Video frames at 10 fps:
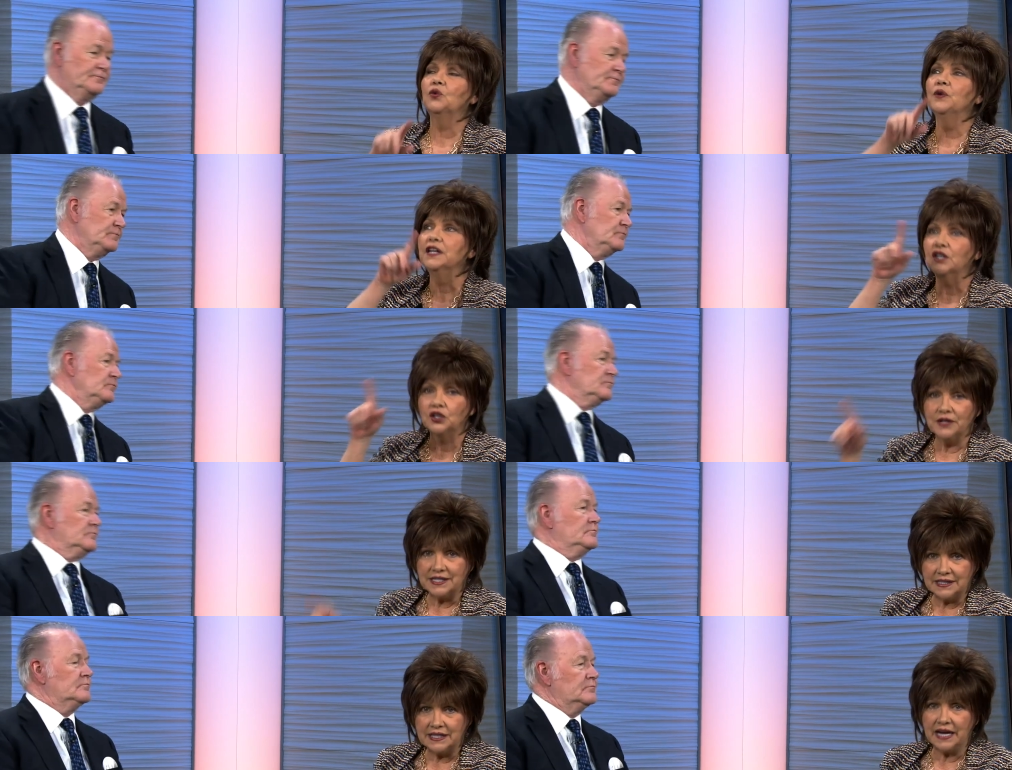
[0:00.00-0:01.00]
Speaker 1: the
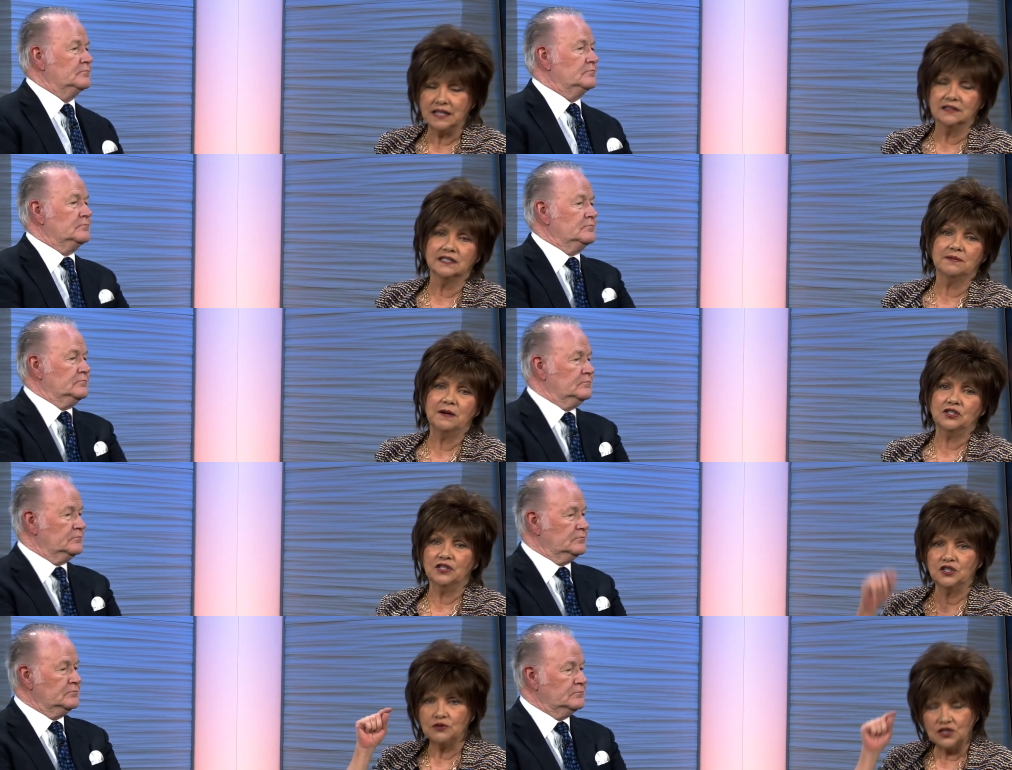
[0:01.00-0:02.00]
reoccurring cycle
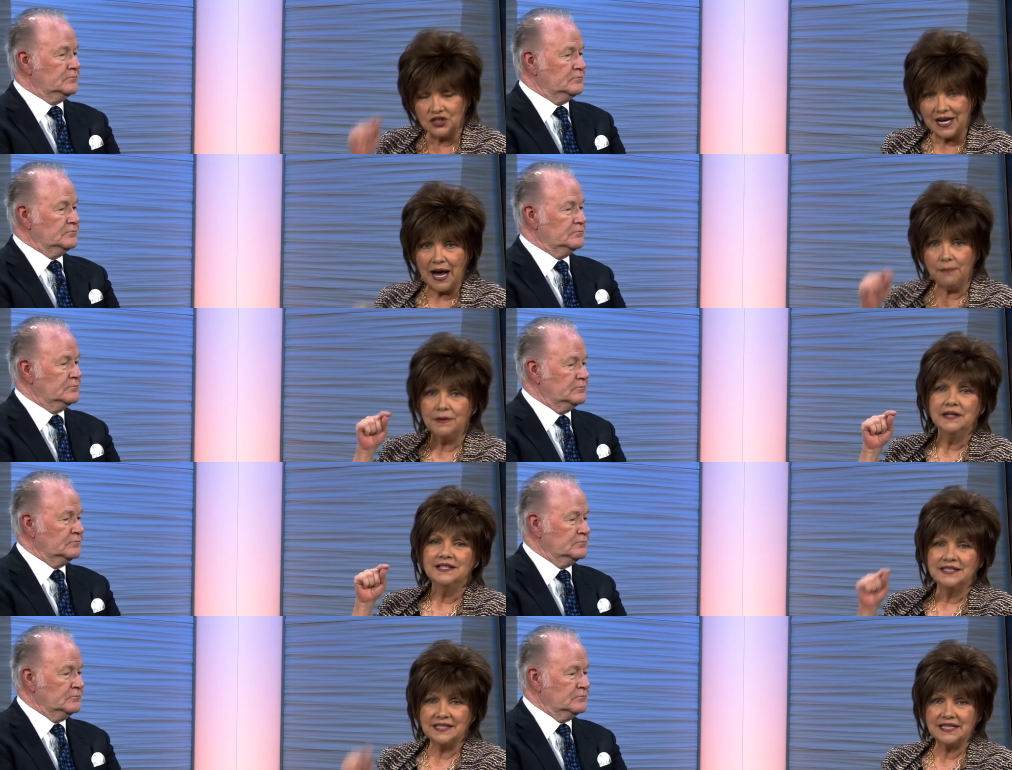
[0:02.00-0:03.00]
especially to stop
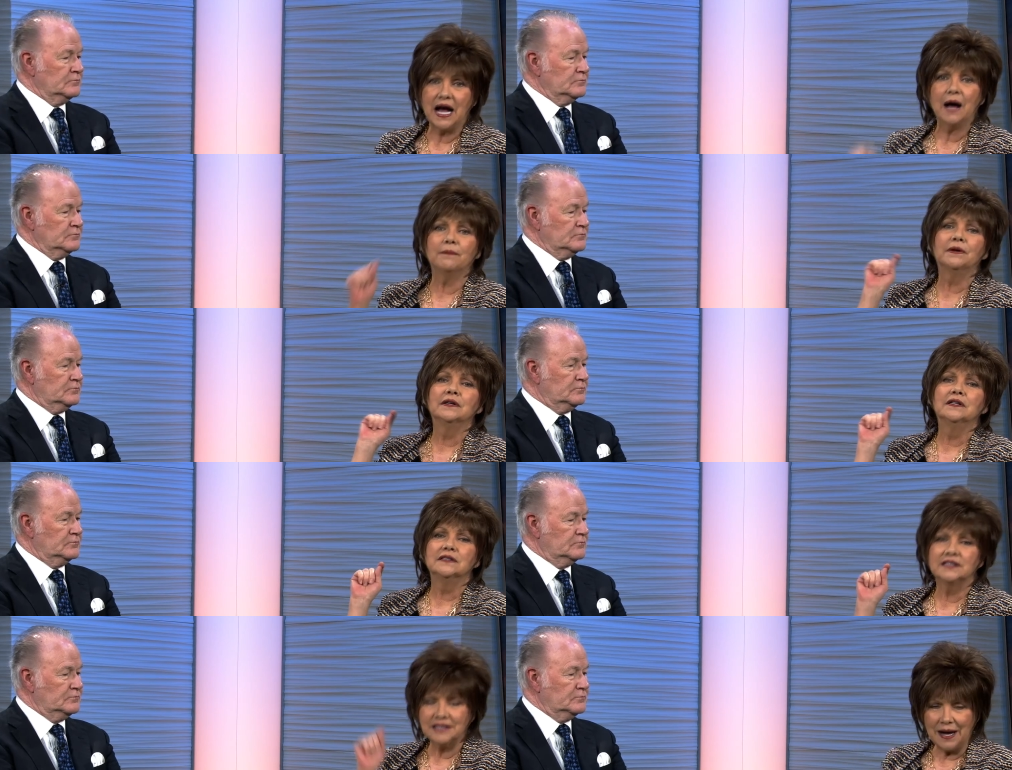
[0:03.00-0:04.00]
stop,
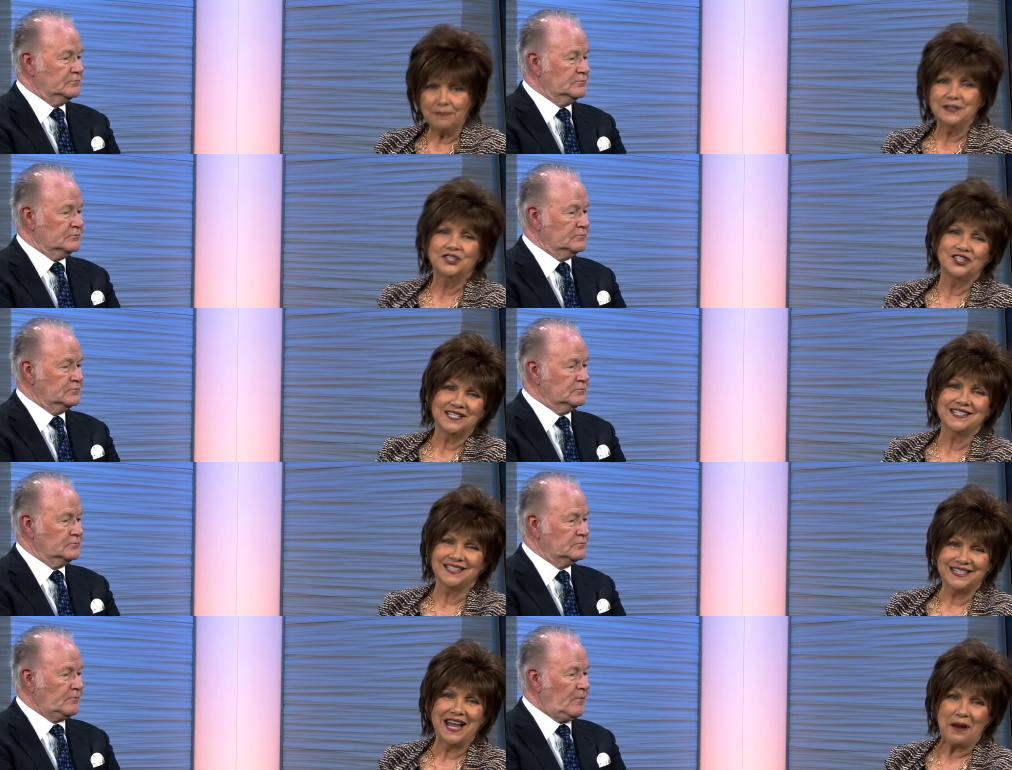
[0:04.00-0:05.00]
stop in
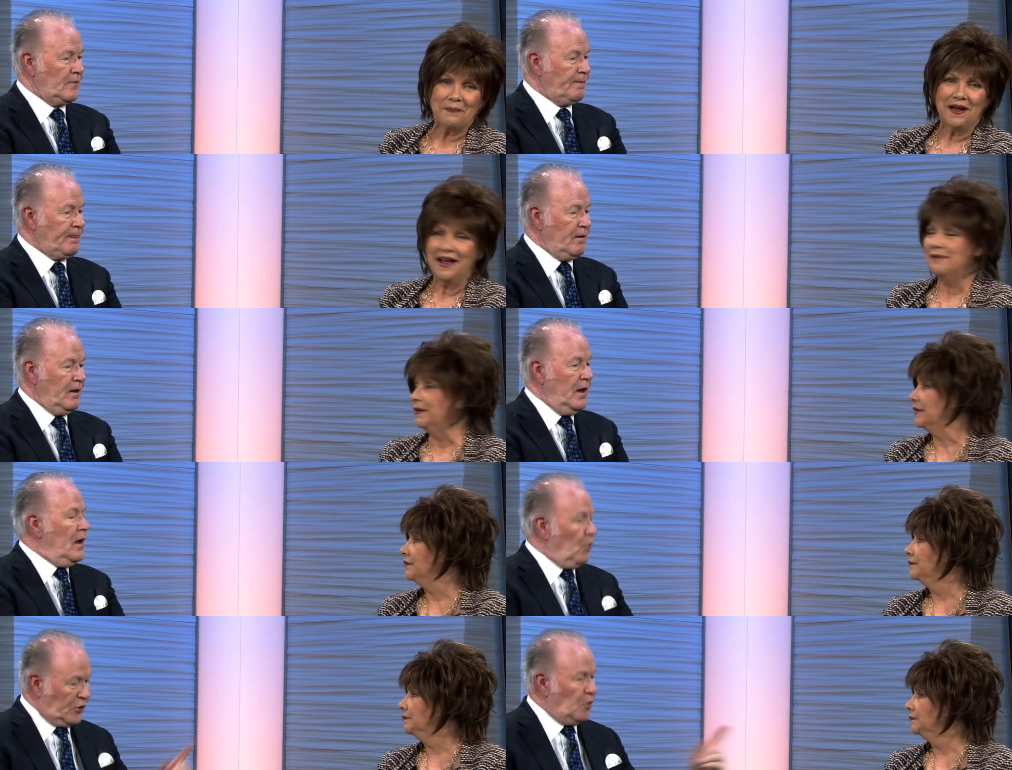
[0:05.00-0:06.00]
Jesus' name. Amen.
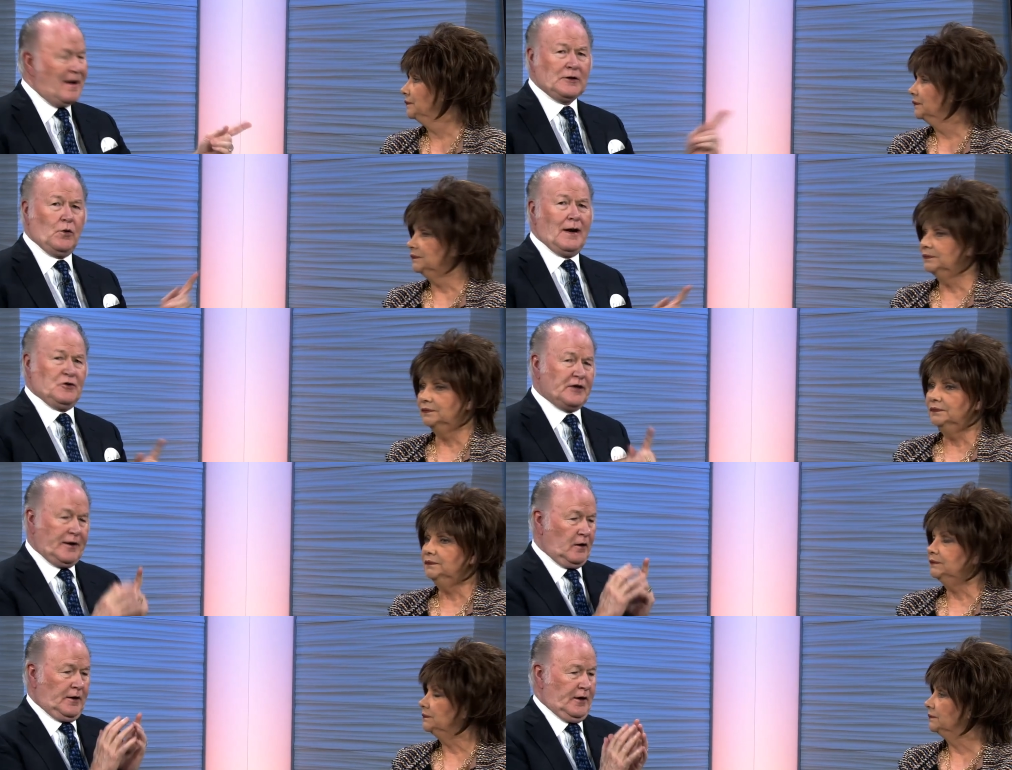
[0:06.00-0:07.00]
Speaker 2: Well, to go back to what I was
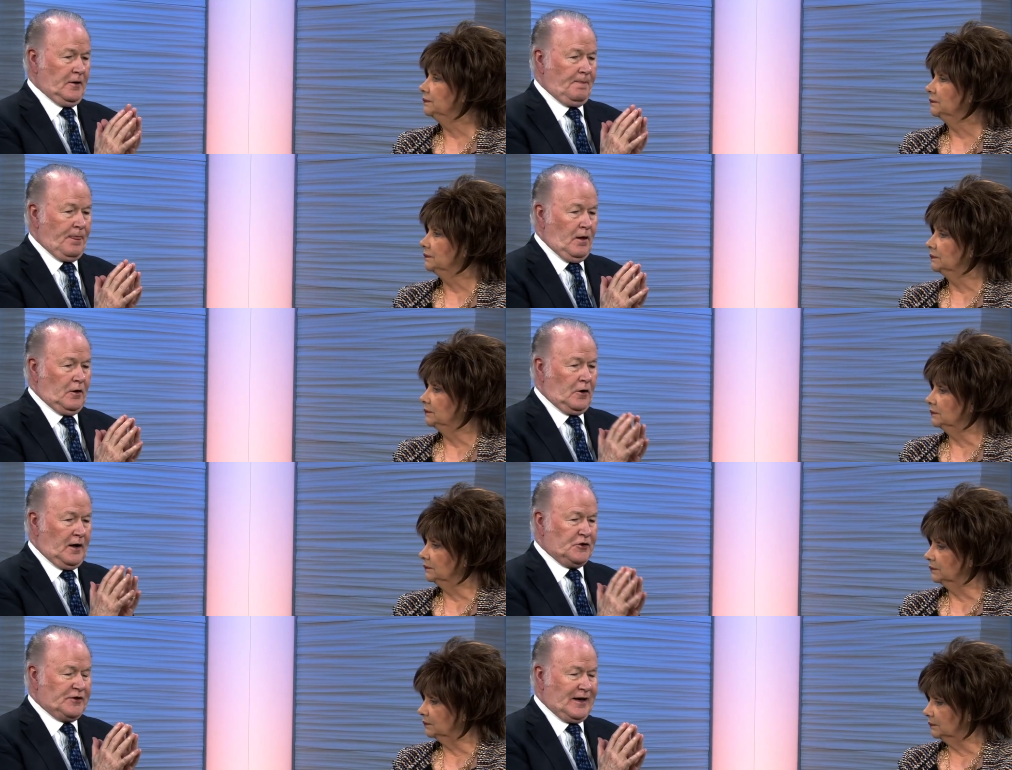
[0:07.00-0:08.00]
saying earlier,
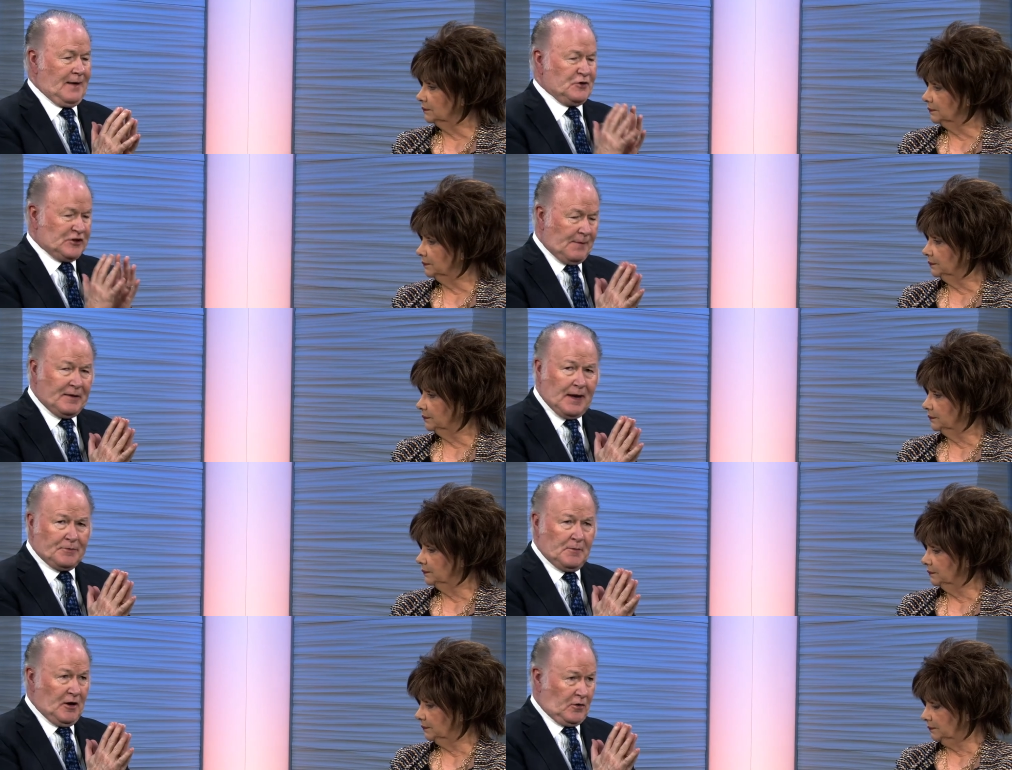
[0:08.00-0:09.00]
God said, I'm stepping up
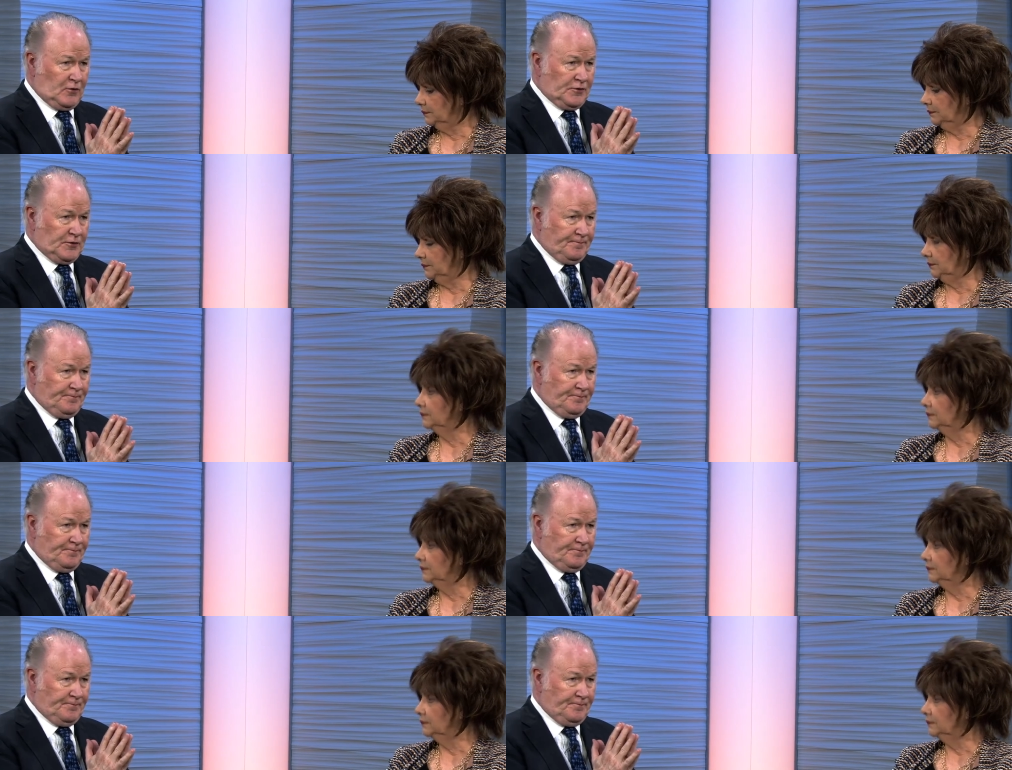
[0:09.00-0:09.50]
the miracles.